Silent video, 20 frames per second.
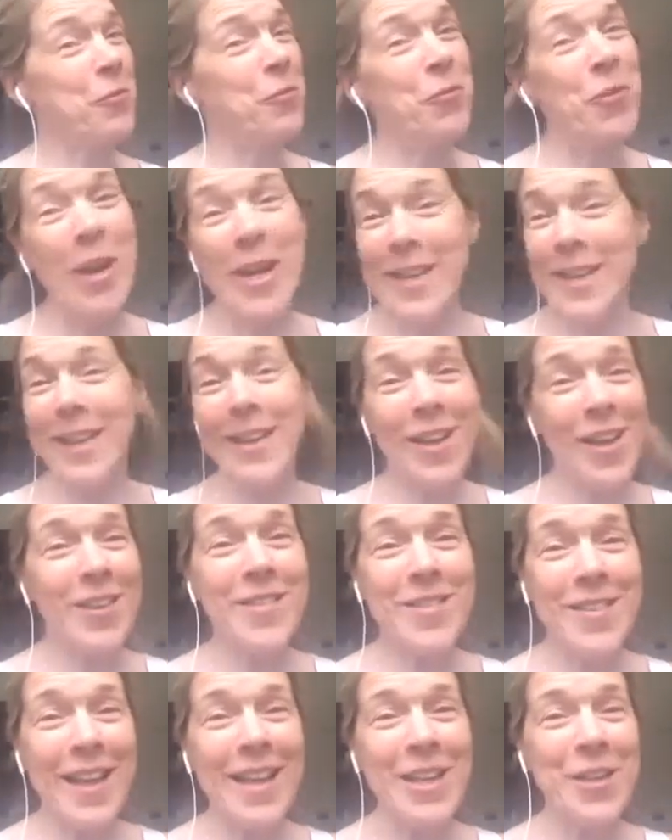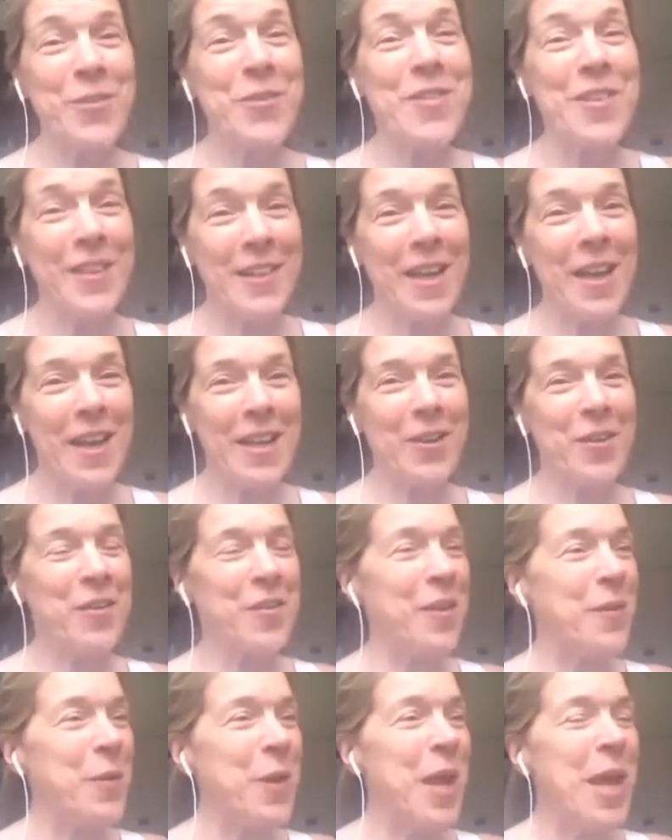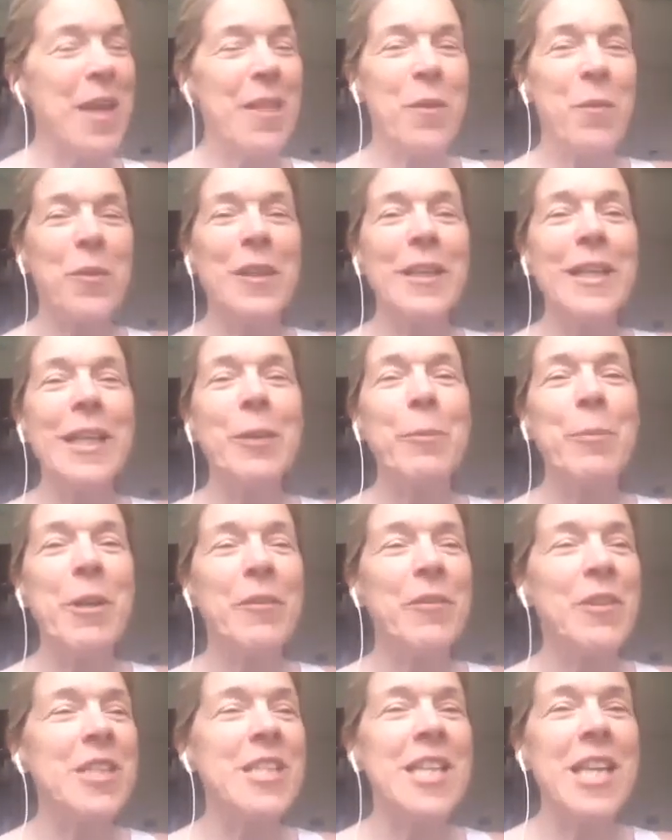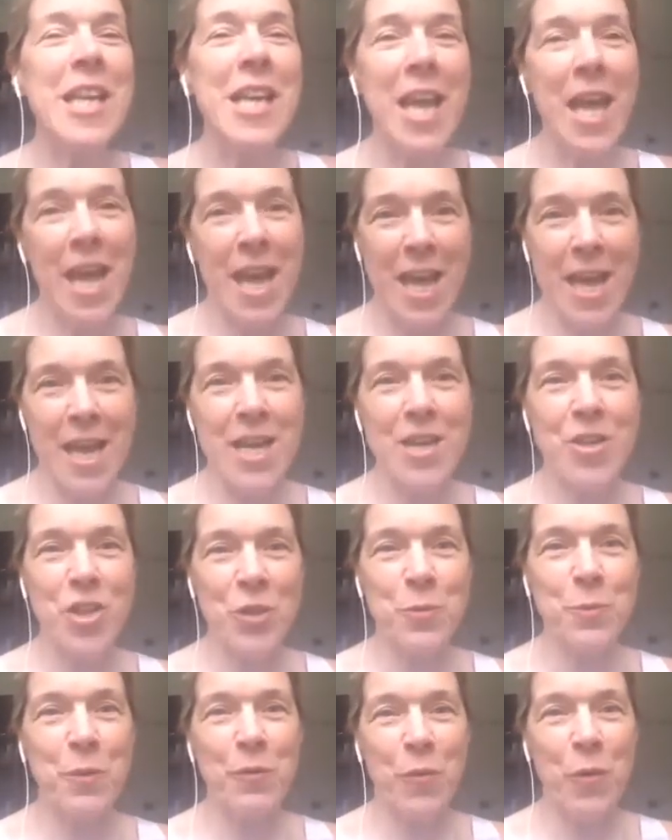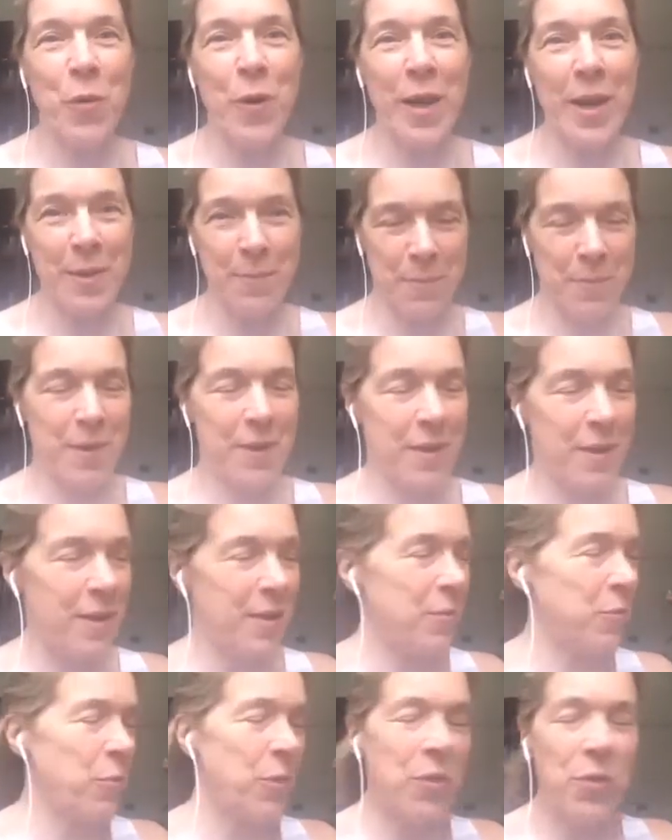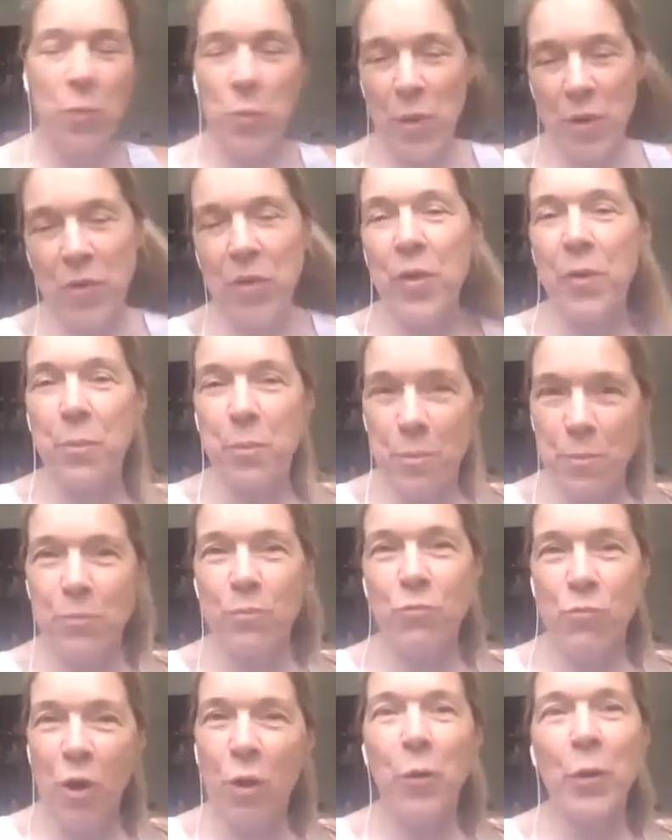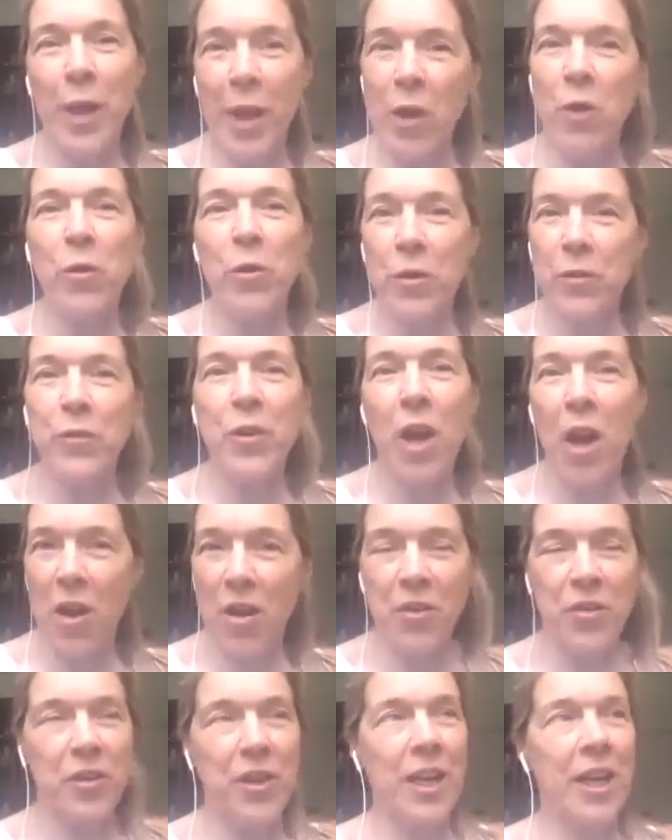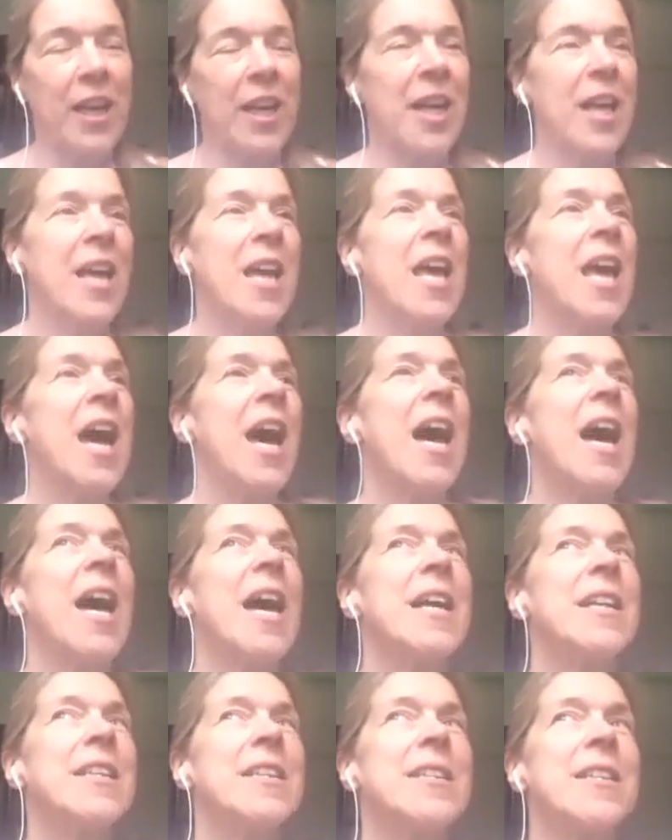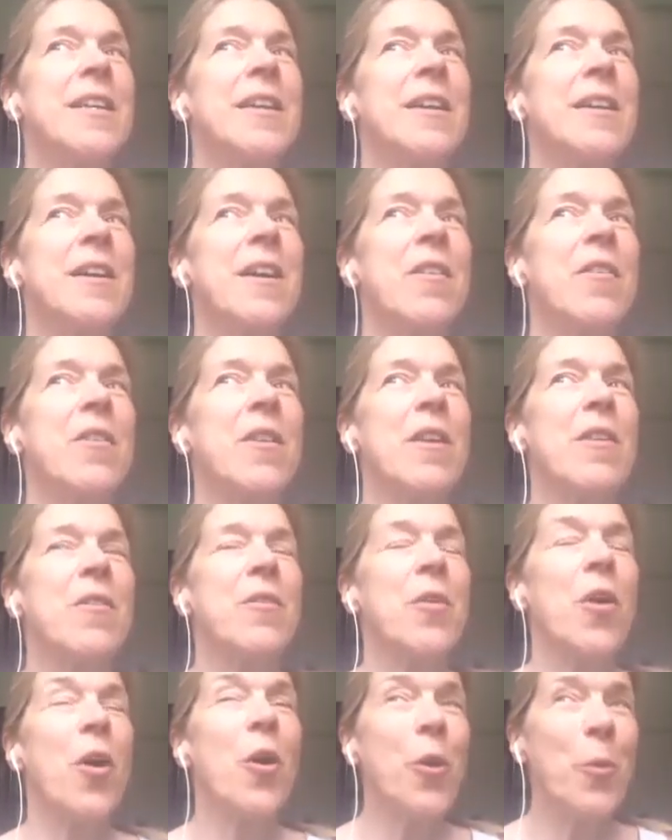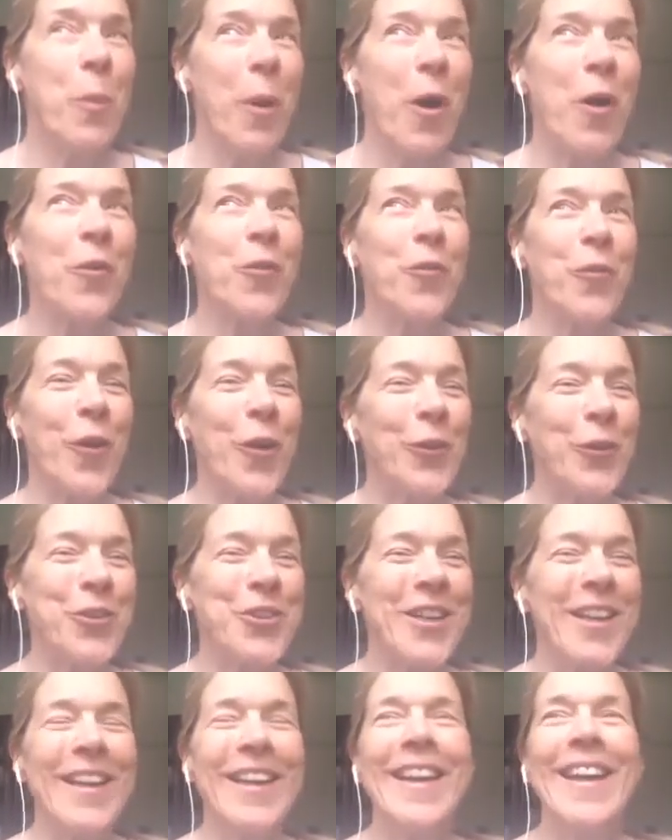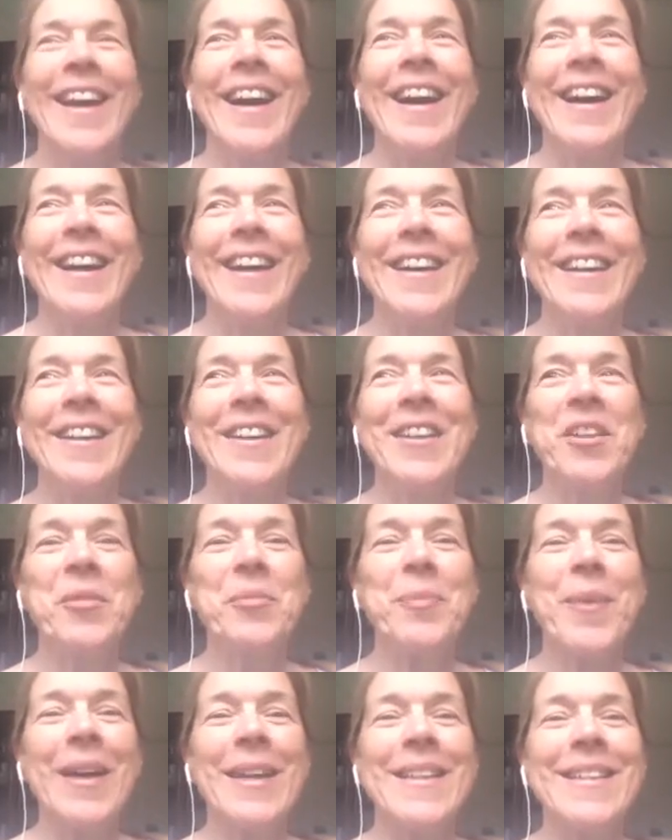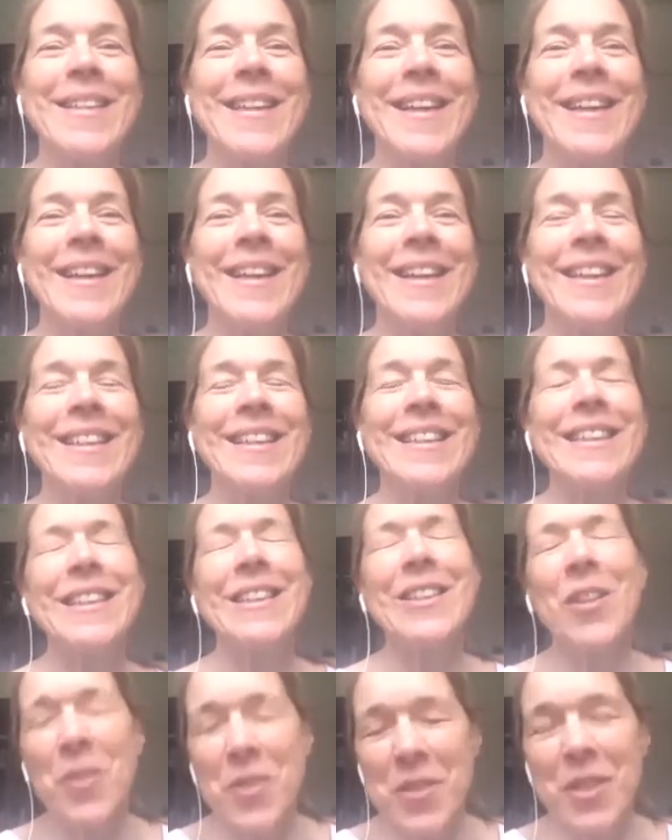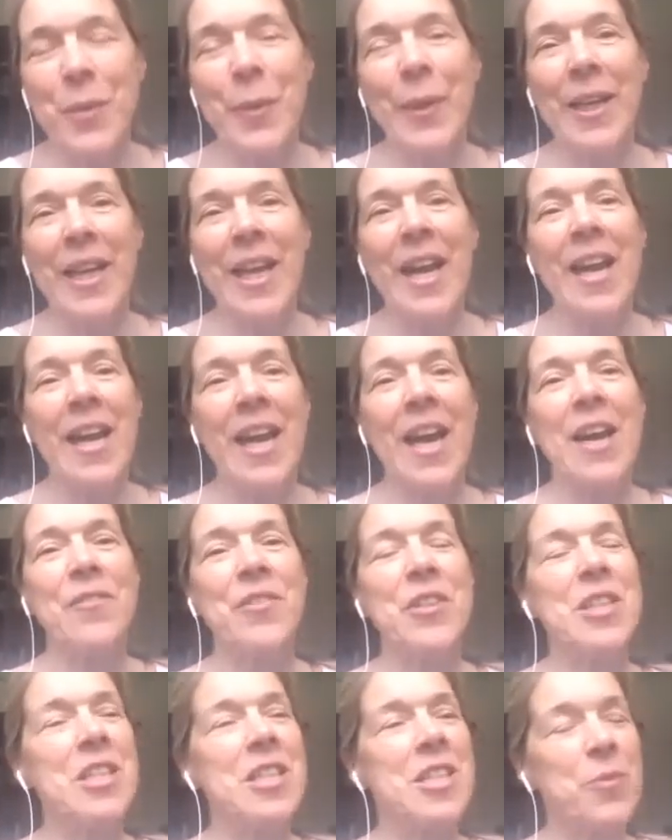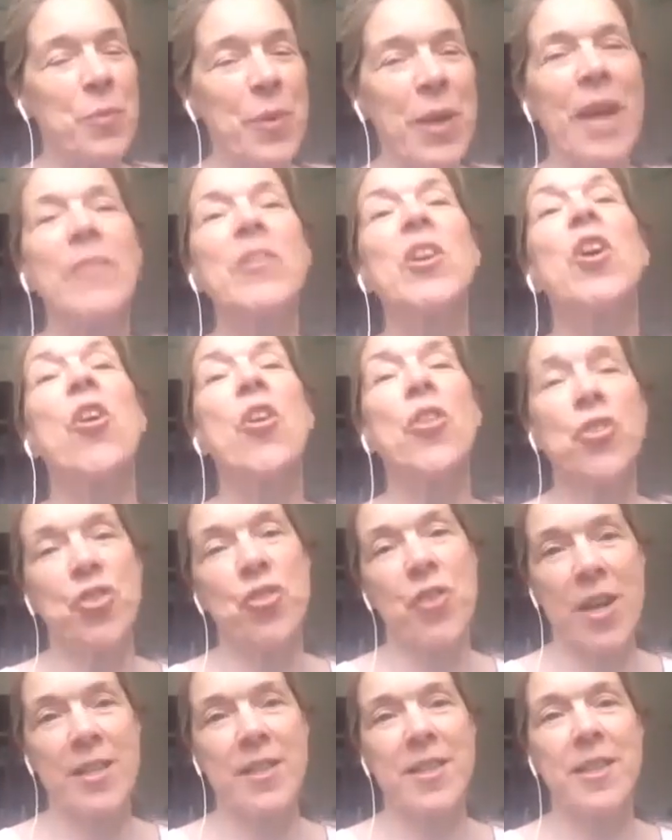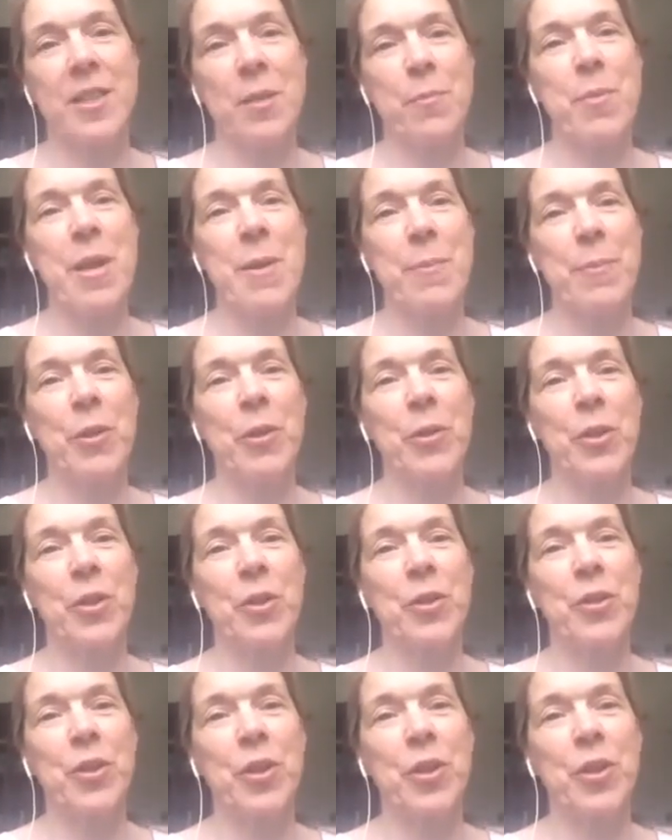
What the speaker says: afraid I can't tell you tonight because there was a little bit of a delay just before with the rolling on of casting, and it's Holland Park's fault, but consequently we haven't contracted the people that